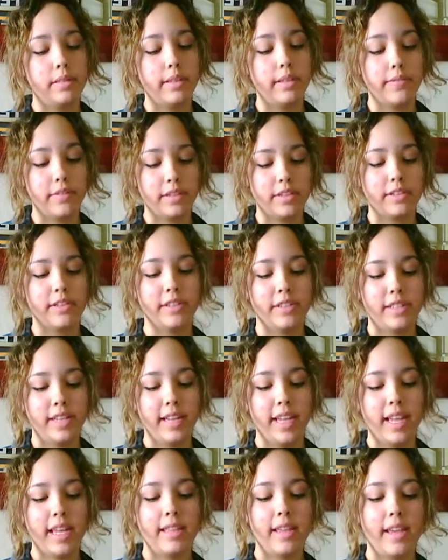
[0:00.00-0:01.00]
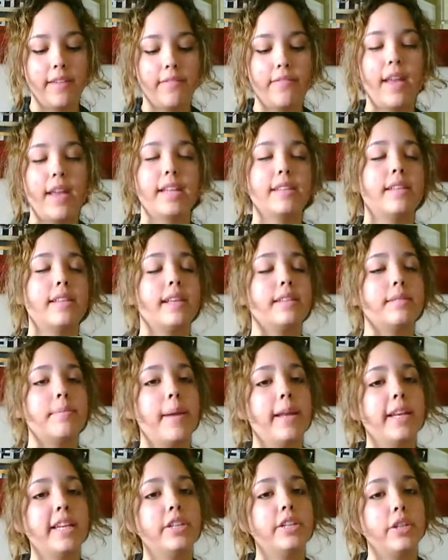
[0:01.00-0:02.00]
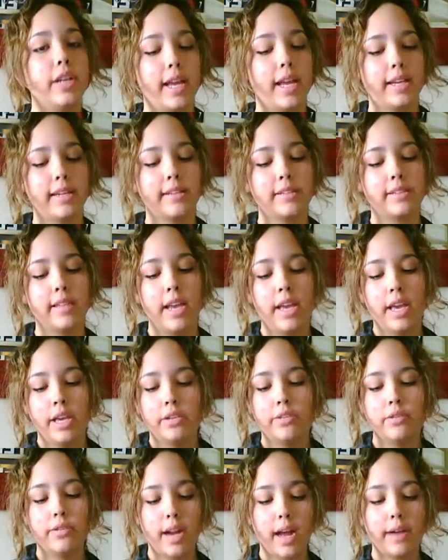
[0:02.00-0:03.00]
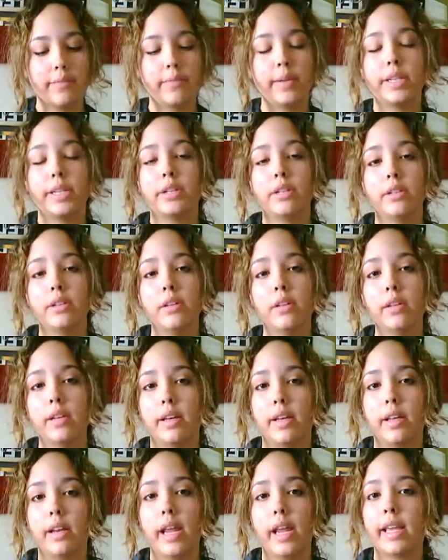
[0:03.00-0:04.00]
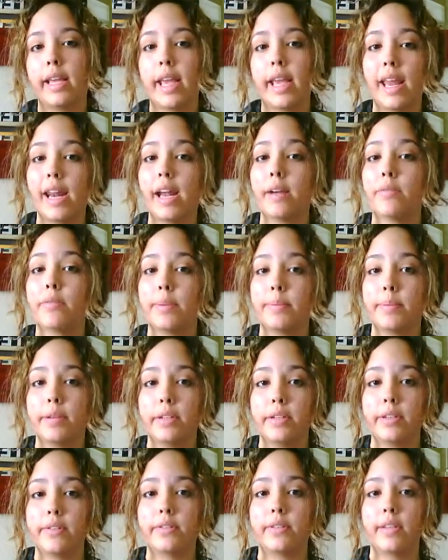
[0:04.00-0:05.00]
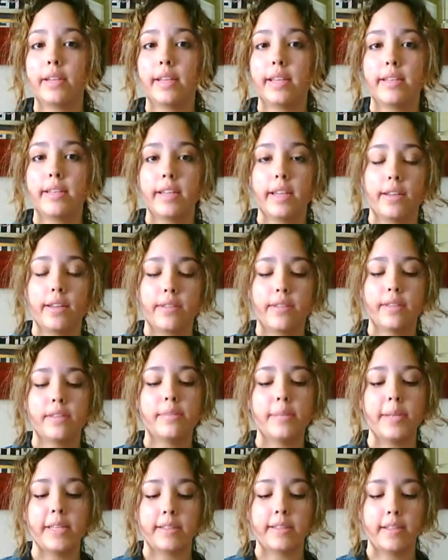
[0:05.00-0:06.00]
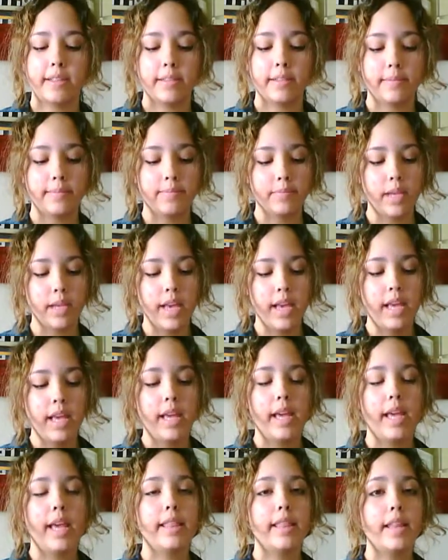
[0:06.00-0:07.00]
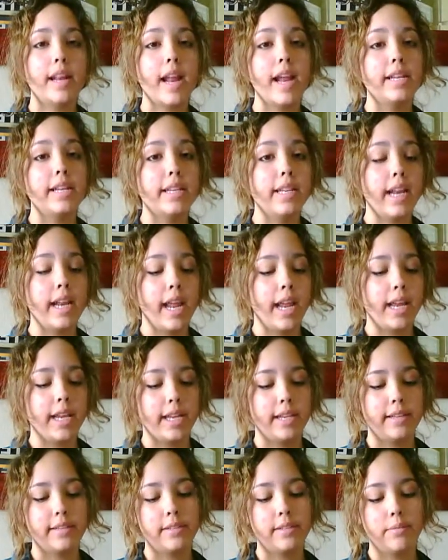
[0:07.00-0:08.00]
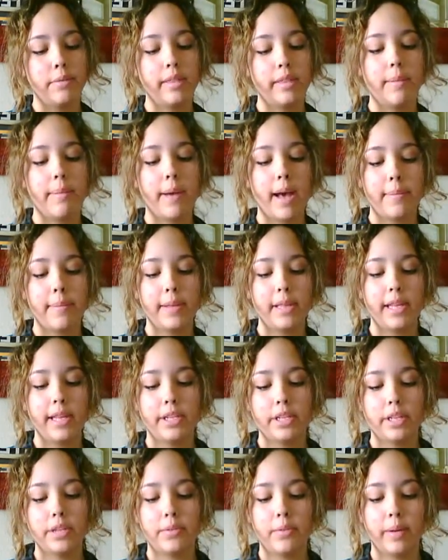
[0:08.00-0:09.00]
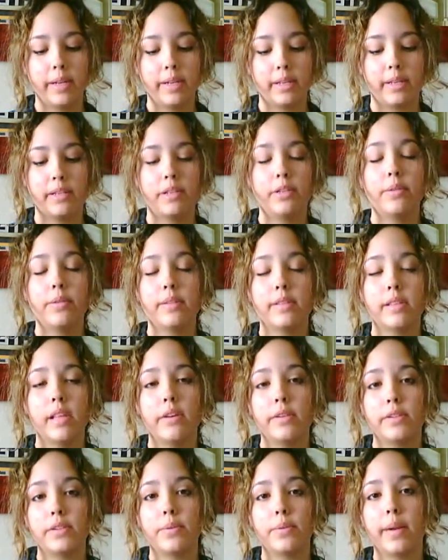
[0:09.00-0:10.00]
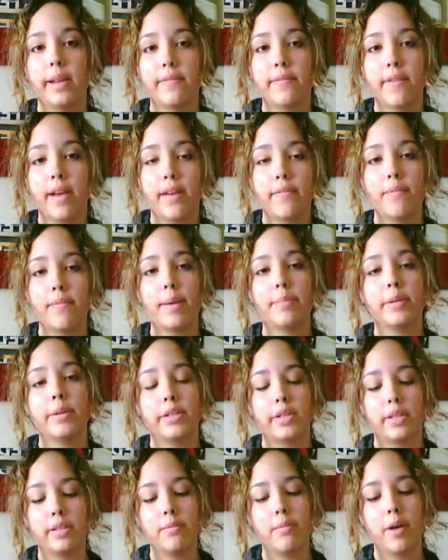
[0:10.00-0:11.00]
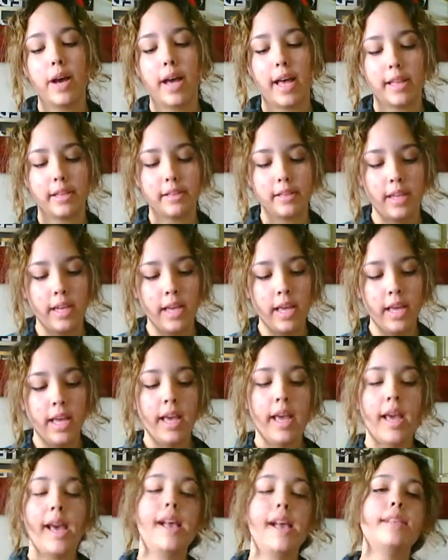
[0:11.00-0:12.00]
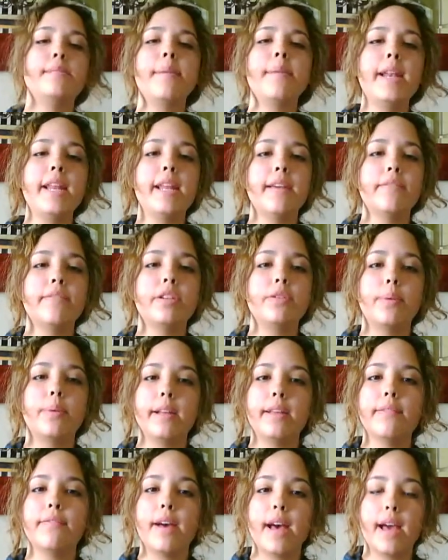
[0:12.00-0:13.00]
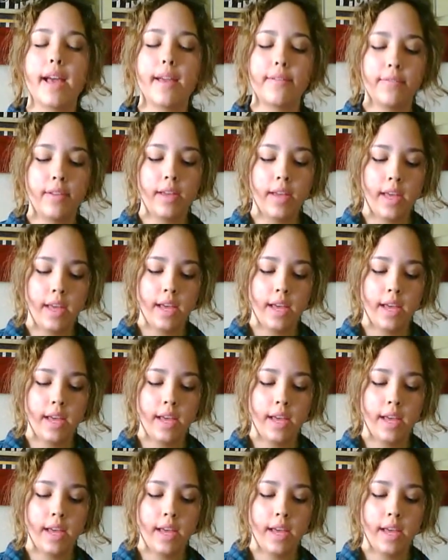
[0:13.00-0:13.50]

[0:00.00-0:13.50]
difficulty they face as many chicks do not reach adulthood and cannot reproduce and continue the species. In the 1980s, when the population dwindled to as low as 25 members in the wild, as many of the 25